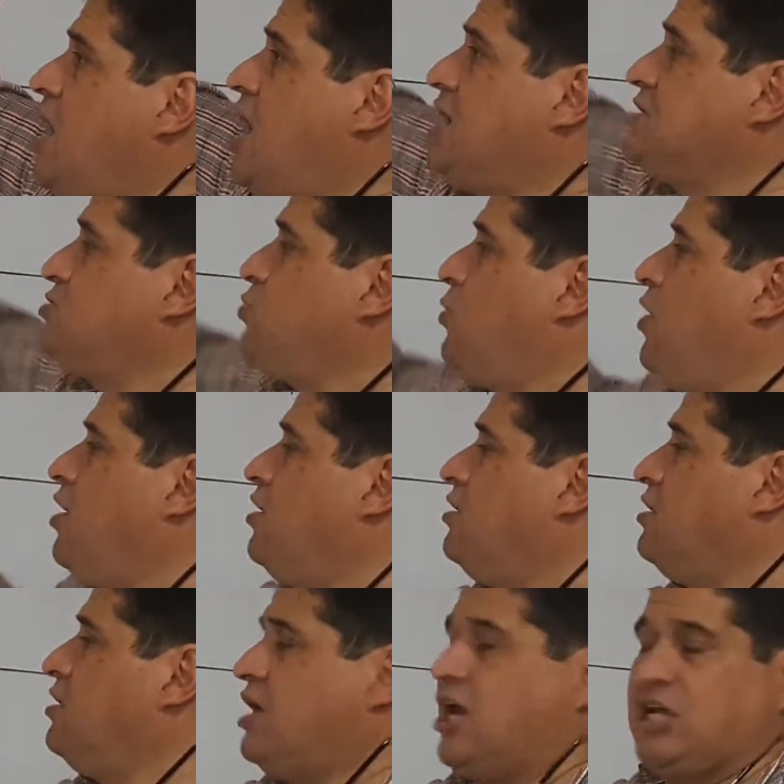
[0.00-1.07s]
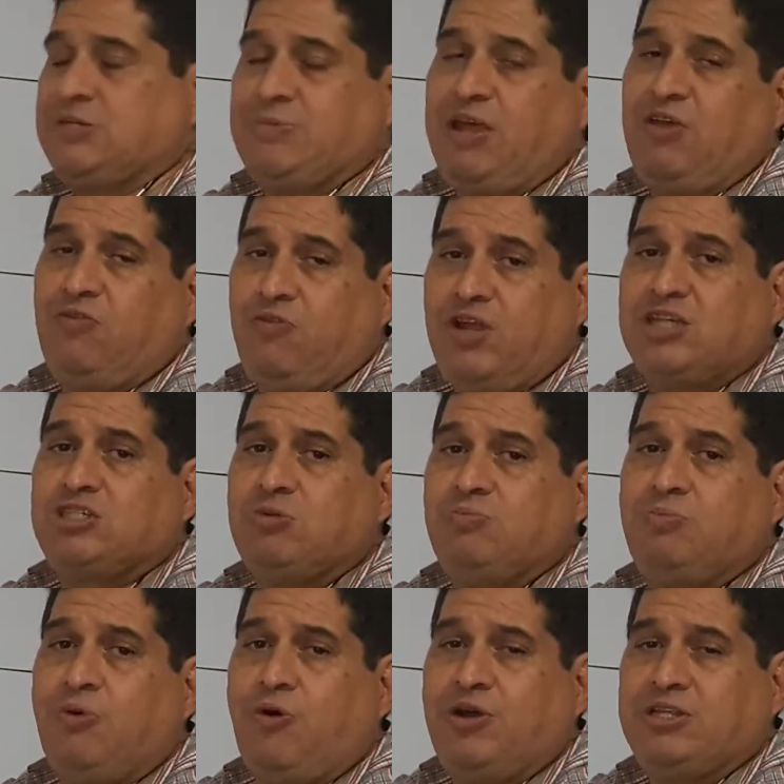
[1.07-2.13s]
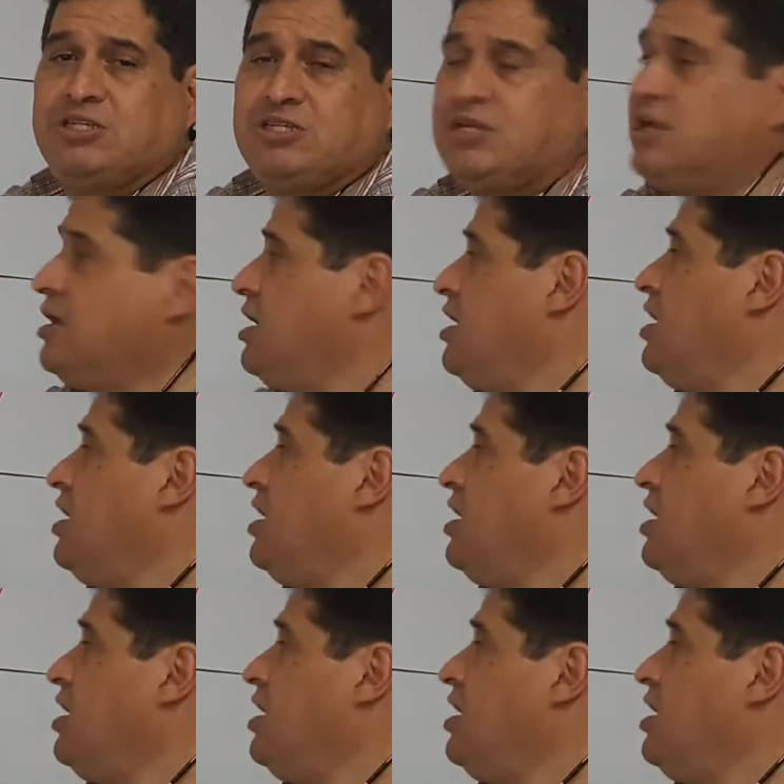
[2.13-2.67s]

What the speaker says: as well as my inflection points,